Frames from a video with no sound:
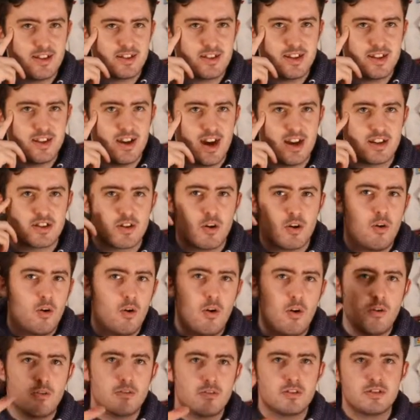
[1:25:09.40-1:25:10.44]
it has
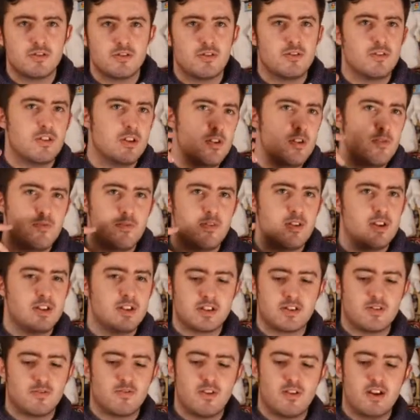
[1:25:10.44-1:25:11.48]
horns all over it.
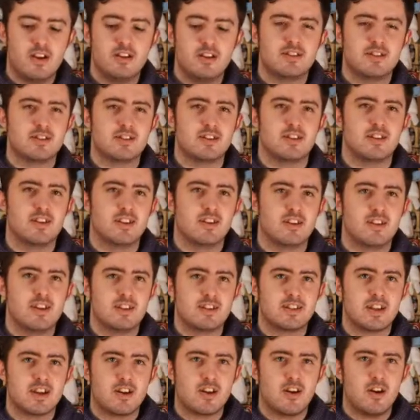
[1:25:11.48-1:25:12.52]
It's crazy. It's
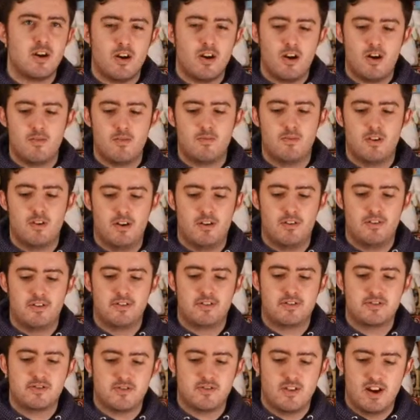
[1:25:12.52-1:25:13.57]
like a hot rod
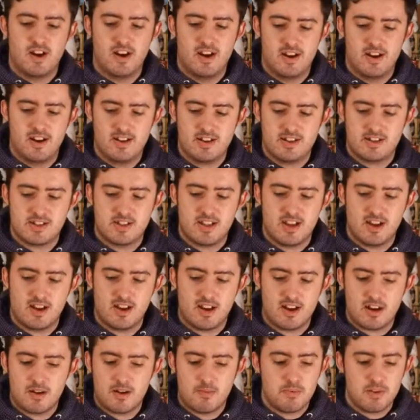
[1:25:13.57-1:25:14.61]
train. It's like
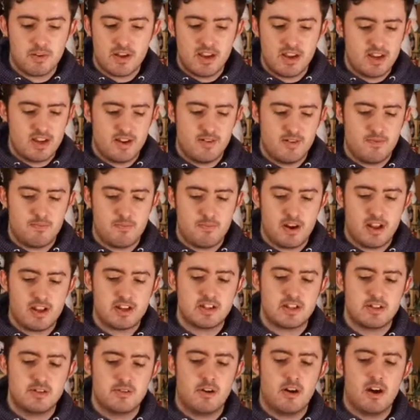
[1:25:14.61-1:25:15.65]
completely different, but it's
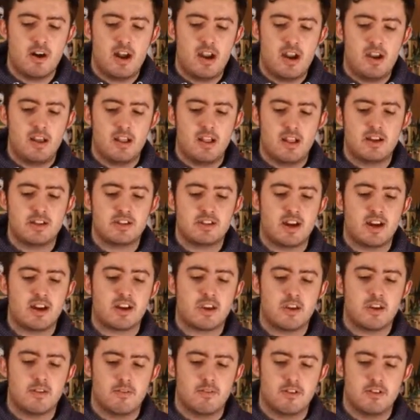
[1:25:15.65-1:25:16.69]
not any less
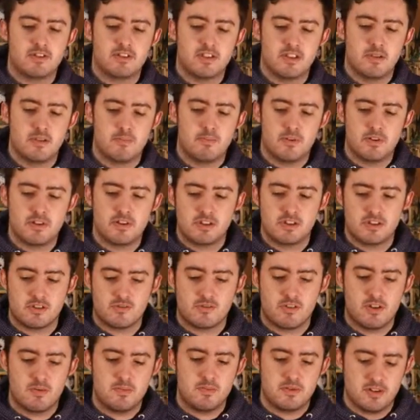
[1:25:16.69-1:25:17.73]
accurate to the book's
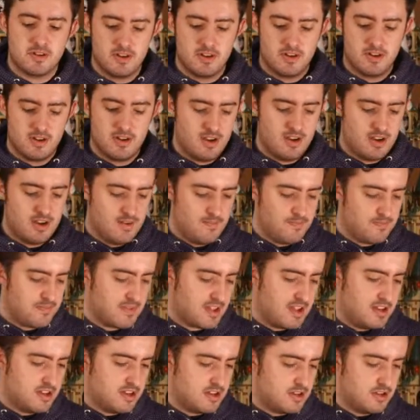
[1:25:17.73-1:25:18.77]
description.
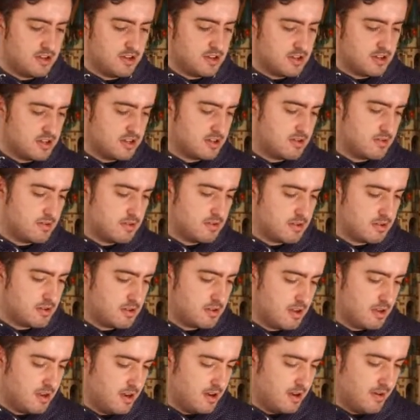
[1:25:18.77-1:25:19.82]
It's just,
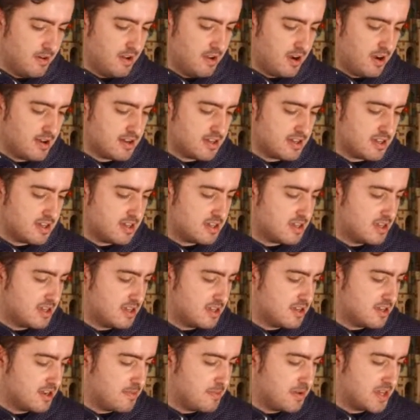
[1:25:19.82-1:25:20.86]
an artist's
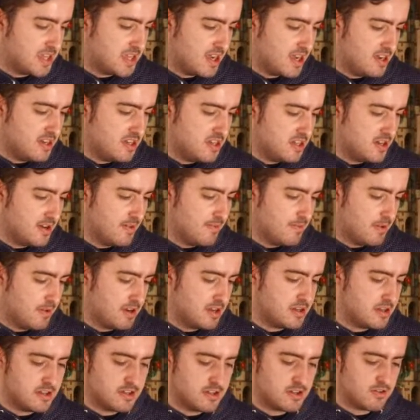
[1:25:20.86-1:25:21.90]
interpretation of what it's
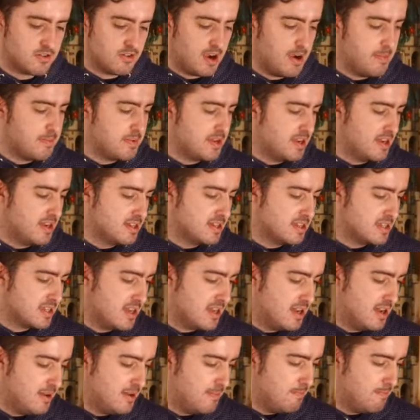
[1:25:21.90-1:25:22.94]
described as. And